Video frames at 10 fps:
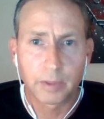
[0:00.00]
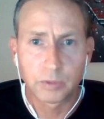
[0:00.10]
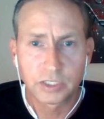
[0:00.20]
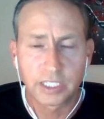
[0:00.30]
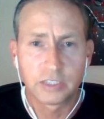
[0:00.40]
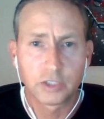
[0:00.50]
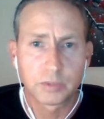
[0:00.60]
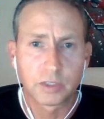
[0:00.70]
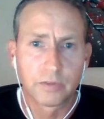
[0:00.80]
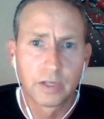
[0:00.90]
I would say in
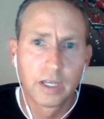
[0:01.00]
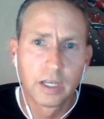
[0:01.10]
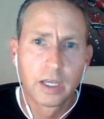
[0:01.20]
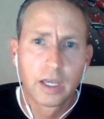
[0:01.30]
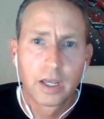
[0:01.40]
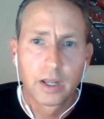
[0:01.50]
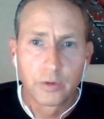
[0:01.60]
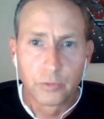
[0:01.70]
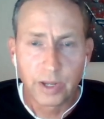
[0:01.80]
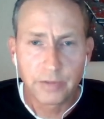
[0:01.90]
terms of
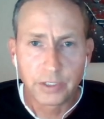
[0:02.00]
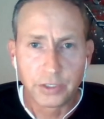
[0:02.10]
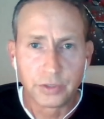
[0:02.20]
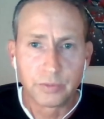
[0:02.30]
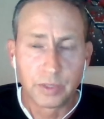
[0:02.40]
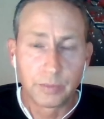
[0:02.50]
revenue,